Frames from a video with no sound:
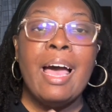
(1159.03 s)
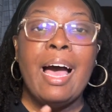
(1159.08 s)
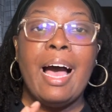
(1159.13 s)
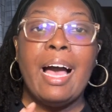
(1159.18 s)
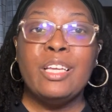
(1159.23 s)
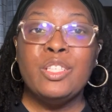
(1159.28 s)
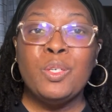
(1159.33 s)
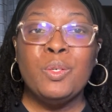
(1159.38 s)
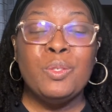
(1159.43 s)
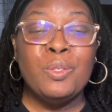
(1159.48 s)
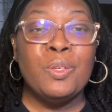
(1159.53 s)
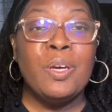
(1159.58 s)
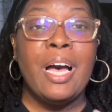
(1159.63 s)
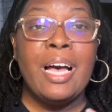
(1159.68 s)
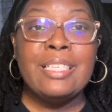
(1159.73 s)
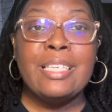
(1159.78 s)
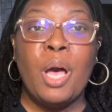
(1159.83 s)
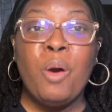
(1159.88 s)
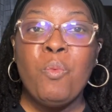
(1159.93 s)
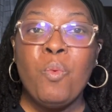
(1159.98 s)
I told you
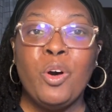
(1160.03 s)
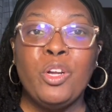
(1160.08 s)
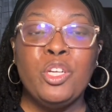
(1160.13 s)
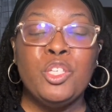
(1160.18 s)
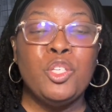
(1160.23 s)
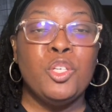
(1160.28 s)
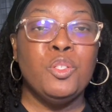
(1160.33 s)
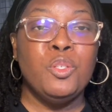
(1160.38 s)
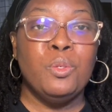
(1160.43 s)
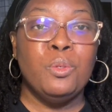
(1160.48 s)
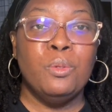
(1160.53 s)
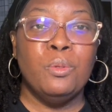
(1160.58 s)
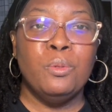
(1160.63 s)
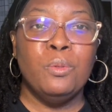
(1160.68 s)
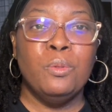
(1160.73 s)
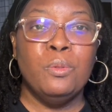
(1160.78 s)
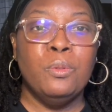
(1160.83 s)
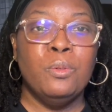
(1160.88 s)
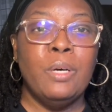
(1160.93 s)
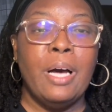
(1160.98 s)
guys I wanted to
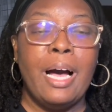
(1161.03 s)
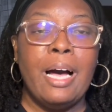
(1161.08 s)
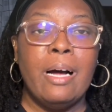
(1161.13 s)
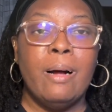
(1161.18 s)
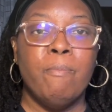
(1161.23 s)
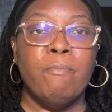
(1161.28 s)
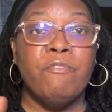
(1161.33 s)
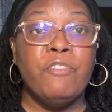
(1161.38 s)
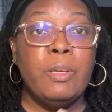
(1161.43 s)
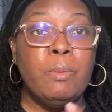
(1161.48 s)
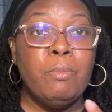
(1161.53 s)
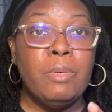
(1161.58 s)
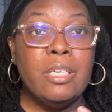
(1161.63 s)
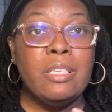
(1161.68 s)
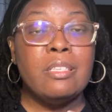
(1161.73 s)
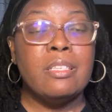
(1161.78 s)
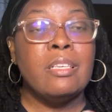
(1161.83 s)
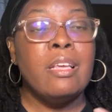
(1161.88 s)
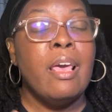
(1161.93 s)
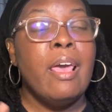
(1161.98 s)
do um,
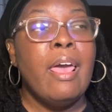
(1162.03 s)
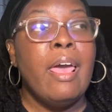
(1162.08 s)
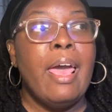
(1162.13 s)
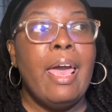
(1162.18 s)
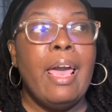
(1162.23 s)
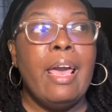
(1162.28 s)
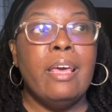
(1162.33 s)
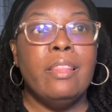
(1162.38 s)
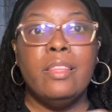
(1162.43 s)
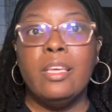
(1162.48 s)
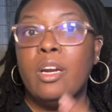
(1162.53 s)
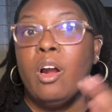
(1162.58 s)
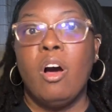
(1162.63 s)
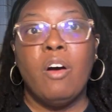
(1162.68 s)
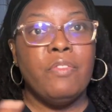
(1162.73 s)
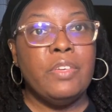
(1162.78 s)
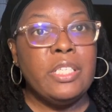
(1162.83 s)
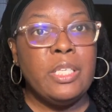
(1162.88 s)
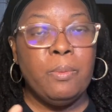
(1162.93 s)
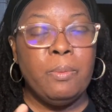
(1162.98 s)
Vidmas and then
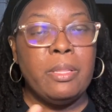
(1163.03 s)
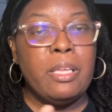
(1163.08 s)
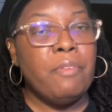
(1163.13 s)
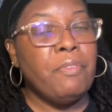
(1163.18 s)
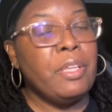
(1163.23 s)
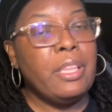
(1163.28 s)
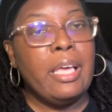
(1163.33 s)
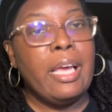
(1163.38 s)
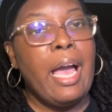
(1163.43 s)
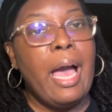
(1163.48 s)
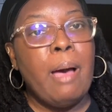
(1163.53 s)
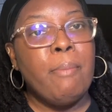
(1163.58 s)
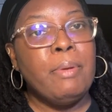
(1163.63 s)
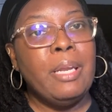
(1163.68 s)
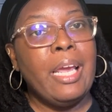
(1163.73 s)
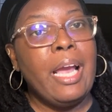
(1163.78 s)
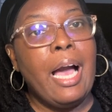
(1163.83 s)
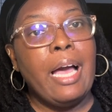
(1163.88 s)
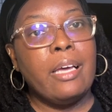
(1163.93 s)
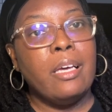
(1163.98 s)
obviously with everything
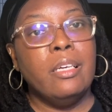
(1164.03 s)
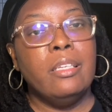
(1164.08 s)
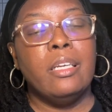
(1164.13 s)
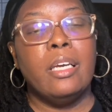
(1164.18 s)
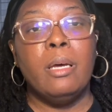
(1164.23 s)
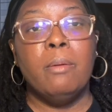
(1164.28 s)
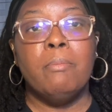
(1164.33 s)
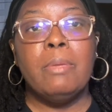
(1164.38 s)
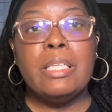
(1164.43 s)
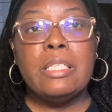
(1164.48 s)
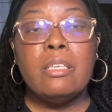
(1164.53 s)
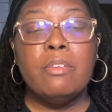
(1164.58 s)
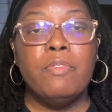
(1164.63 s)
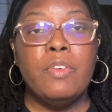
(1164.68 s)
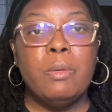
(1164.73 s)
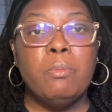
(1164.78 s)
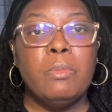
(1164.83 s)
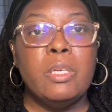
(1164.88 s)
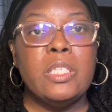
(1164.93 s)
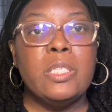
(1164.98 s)
happening, I couldn't commit to
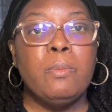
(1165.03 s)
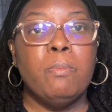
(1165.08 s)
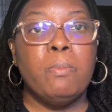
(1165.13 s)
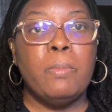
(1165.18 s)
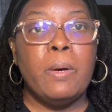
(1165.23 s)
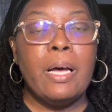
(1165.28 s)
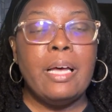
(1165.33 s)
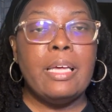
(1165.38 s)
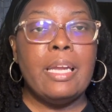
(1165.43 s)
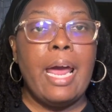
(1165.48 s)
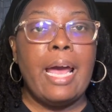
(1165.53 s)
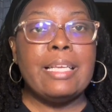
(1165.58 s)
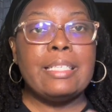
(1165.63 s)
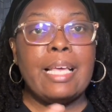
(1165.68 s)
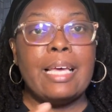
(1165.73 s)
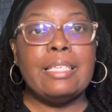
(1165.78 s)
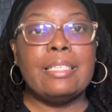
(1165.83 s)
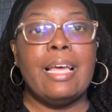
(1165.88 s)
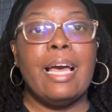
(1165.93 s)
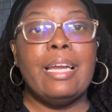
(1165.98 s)
Vidmas, but as
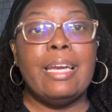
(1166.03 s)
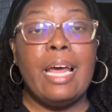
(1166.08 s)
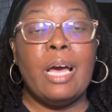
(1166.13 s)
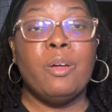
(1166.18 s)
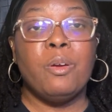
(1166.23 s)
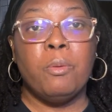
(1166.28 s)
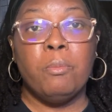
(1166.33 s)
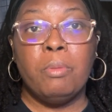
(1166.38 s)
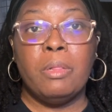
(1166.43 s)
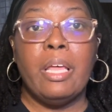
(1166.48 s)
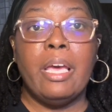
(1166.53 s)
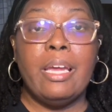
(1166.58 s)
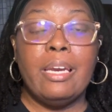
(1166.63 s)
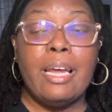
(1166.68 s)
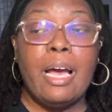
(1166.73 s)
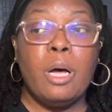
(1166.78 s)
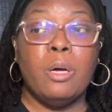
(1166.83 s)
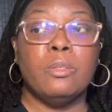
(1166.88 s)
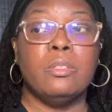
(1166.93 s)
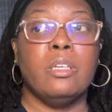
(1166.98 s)
I sat down and planned
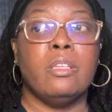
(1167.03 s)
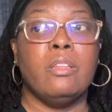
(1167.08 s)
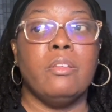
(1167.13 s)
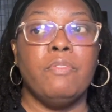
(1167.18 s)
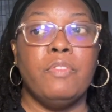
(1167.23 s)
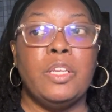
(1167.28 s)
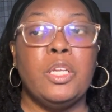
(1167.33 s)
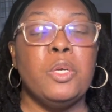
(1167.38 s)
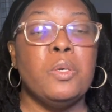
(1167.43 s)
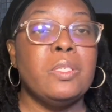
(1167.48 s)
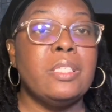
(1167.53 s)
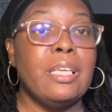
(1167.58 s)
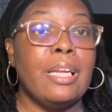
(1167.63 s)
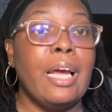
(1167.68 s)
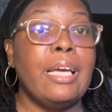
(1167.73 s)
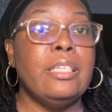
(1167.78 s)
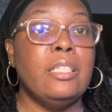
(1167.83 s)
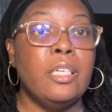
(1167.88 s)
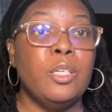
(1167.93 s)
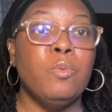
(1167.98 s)
out the videos that
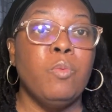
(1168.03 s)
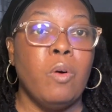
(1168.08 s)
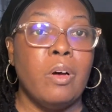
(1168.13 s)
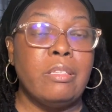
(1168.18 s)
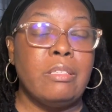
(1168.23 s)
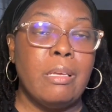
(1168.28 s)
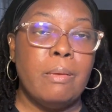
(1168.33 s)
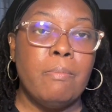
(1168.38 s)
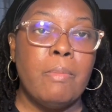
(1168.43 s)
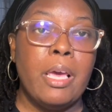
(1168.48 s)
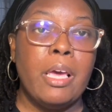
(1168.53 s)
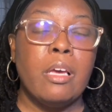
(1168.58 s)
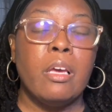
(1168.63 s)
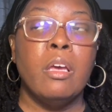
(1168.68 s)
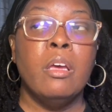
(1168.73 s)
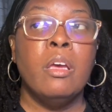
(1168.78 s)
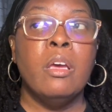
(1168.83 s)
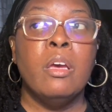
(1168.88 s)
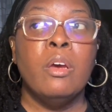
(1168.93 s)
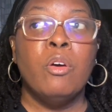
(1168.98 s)
I did want to make
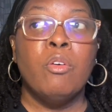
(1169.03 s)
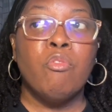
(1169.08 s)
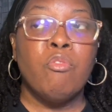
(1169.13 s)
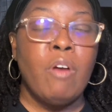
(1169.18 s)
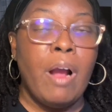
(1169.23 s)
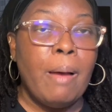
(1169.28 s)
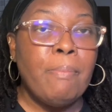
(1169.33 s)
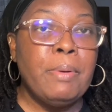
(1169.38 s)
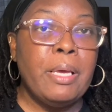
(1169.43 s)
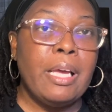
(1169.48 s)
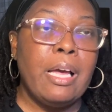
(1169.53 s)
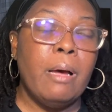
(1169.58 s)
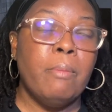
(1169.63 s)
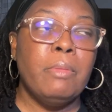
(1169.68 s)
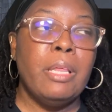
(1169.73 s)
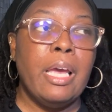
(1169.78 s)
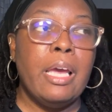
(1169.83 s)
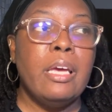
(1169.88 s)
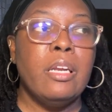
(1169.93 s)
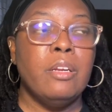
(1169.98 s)
wrapping up
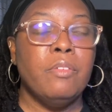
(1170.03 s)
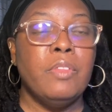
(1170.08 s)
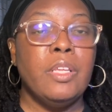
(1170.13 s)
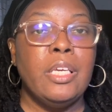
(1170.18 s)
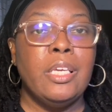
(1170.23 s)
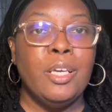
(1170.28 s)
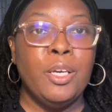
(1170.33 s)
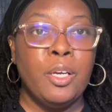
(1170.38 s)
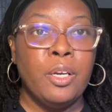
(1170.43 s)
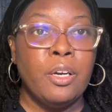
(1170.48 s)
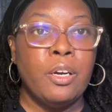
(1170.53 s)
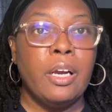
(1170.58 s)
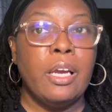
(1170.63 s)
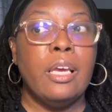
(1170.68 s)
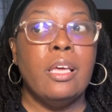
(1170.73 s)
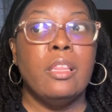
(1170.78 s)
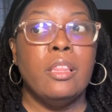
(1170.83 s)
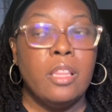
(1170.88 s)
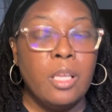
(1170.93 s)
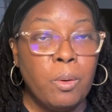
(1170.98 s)
the end of the year,
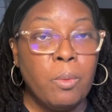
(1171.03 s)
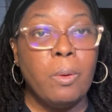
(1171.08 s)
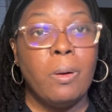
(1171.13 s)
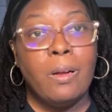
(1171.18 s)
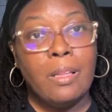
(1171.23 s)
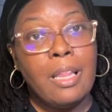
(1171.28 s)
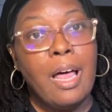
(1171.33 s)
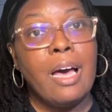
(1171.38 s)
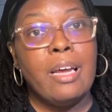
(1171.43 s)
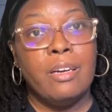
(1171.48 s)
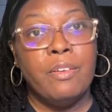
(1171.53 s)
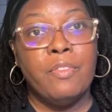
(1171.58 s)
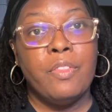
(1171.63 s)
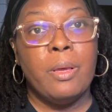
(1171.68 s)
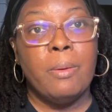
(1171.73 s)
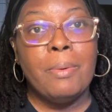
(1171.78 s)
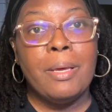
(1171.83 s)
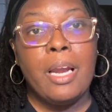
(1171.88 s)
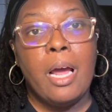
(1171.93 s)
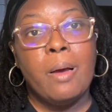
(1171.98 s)
it, there were a lot of
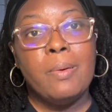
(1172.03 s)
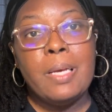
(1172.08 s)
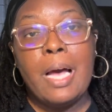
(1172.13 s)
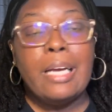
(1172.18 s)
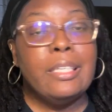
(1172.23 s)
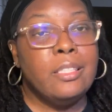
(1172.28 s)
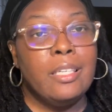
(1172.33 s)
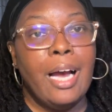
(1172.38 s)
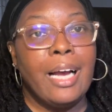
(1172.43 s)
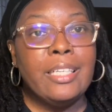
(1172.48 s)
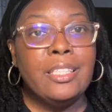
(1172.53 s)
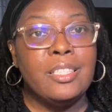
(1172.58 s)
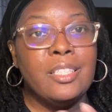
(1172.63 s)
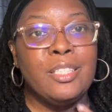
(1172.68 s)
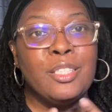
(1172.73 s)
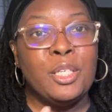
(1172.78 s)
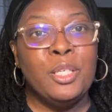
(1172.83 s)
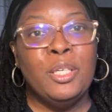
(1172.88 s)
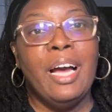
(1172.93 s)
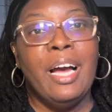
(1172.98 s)
them and I, I, I
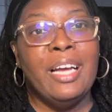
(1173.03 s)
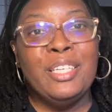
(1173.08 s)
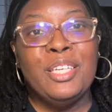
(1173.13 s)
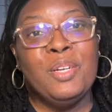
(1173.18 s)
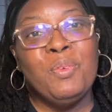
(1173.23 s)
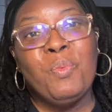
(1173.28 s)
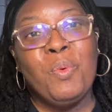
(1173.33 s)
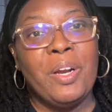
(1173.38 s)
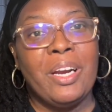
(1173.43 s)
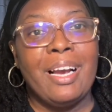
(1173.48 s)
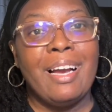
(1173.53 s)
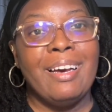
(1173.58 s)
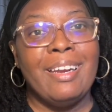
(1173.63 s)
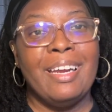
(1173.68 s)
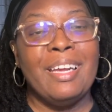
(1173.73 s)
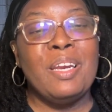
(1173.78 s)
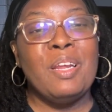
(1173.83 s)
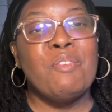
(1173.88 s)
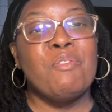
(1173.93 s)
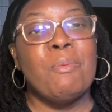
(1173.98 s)
just, I didn't want to cut
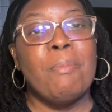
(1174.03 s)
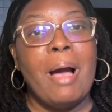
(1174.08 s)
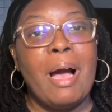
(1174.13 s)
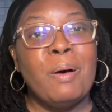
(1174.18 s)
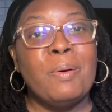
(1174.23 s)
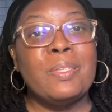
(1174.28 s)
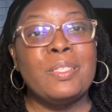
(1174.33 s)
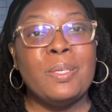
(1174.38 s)
any of them out.